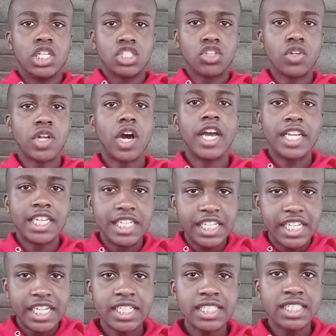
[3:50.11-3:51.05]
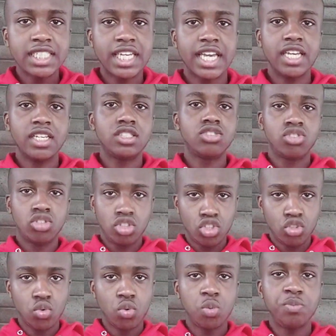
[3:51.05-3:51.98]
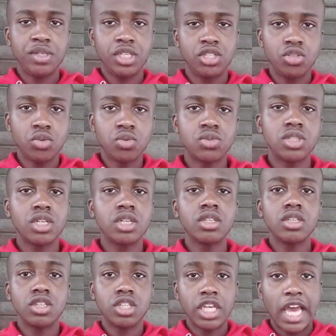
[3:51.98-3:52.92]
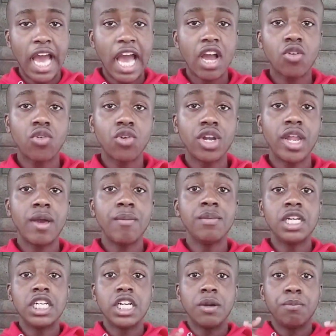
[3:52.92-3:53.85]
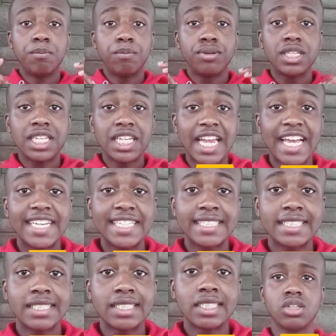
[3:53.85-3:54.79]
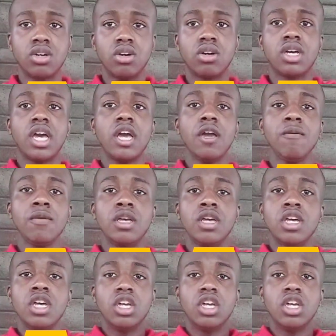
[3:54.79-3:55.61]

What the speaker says: So now in this case, you'll be using the acronym place, okay?